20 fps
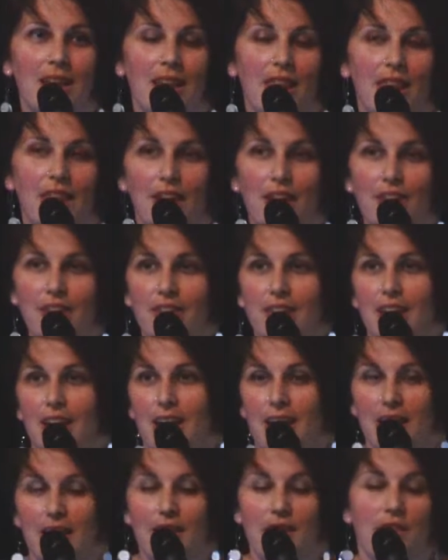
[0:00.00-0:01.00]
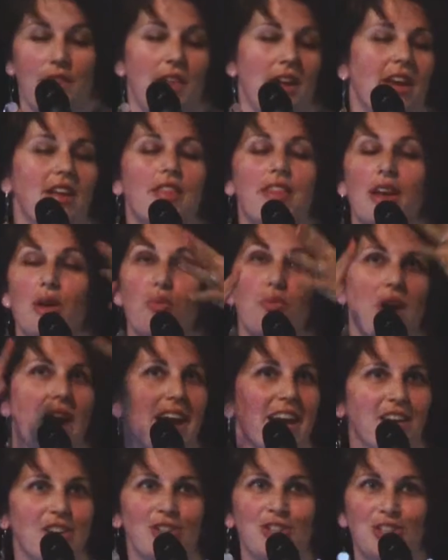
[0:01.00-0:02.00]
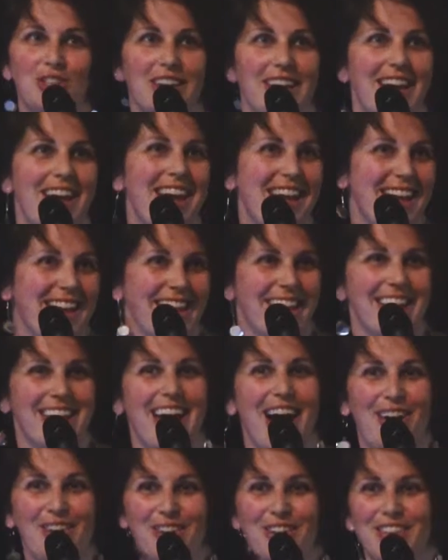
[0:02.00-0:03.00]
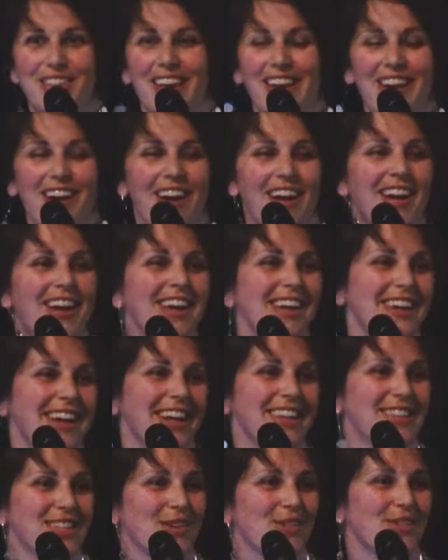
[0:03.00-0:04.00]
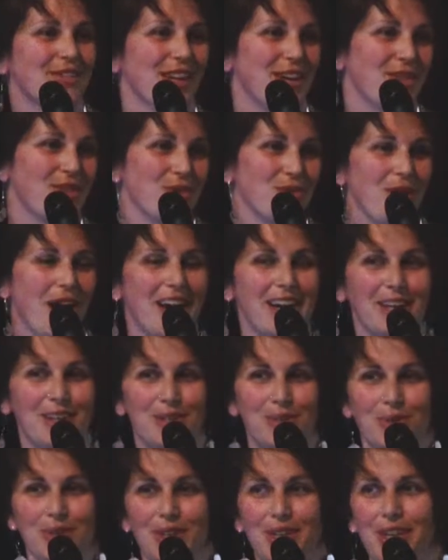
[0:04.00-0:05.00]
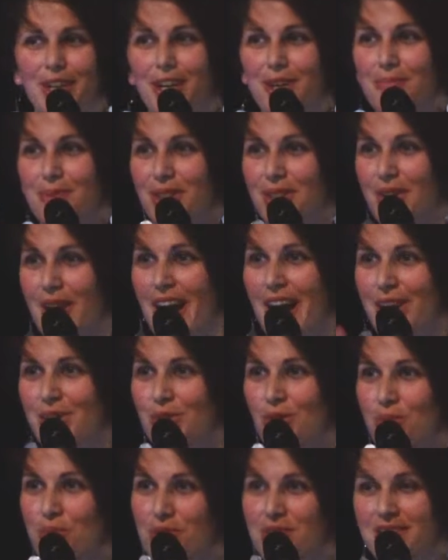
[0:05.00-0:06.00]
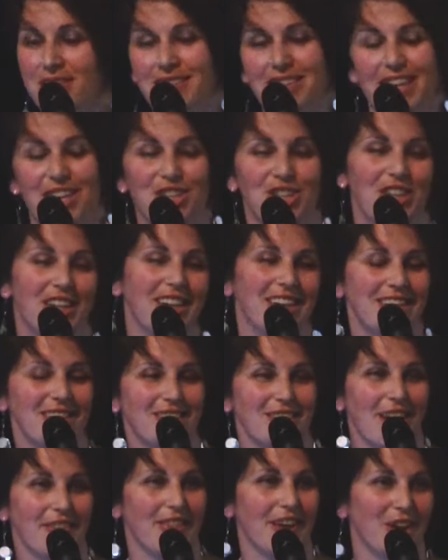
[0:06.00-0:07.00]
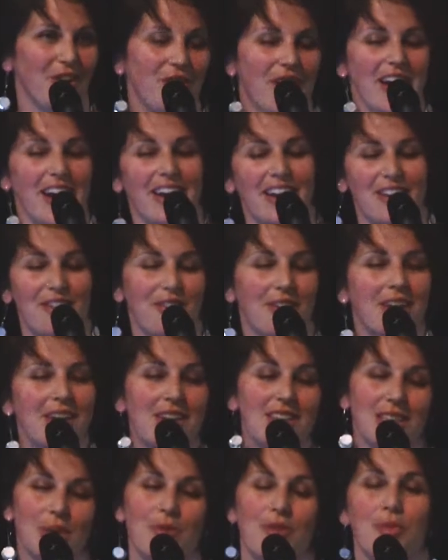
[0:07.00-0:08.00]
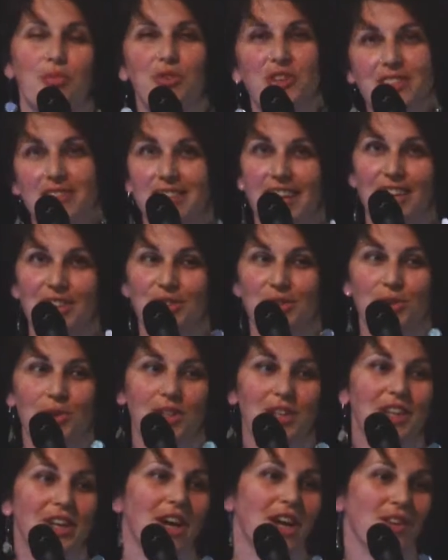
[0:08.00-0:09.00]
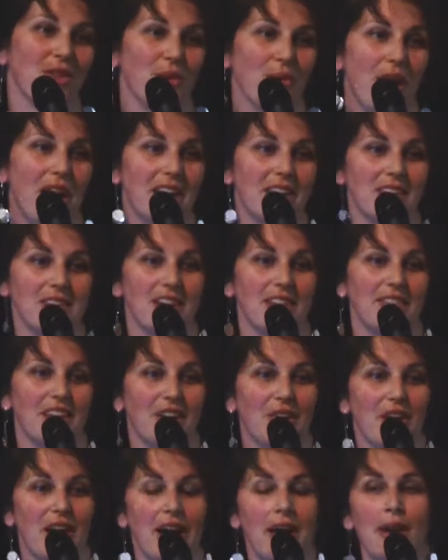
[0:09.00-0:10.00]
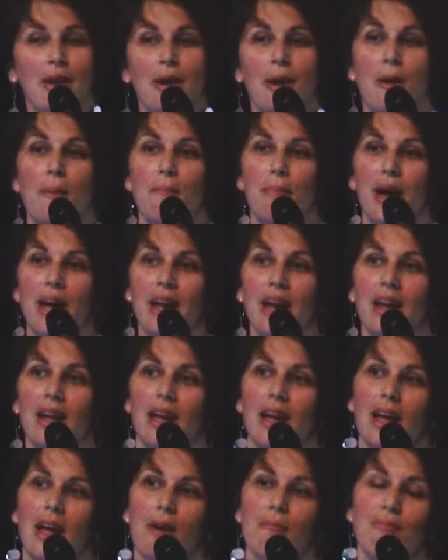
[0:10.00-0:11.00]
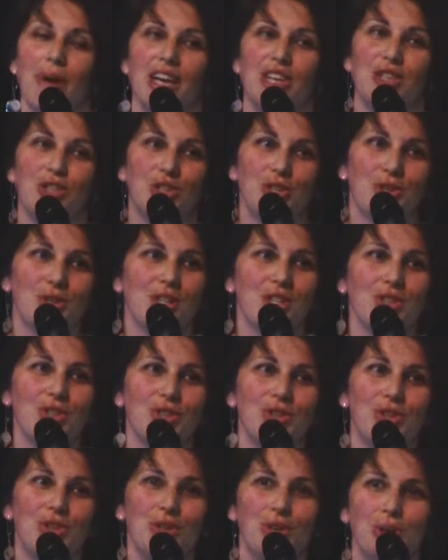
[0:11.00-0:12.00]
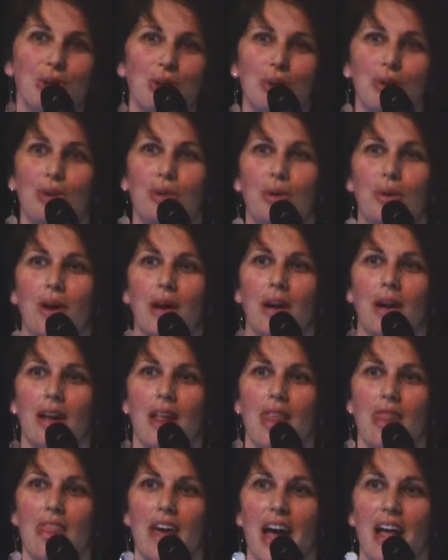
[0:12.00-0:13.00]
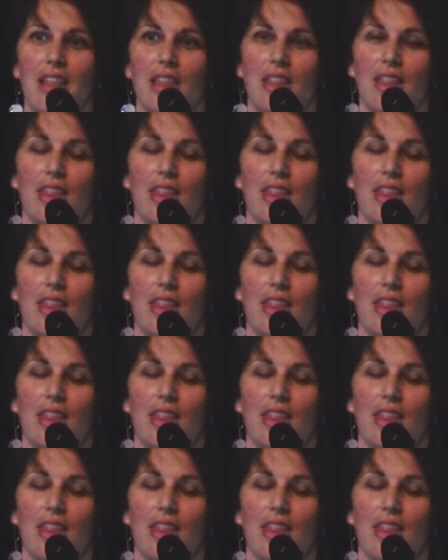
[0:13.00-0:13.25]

They range in how good they are, and some of like the writing is really good, but their actual presentation is not that great, and some of the presentation is really good, and the writing is not that great. But my students knew that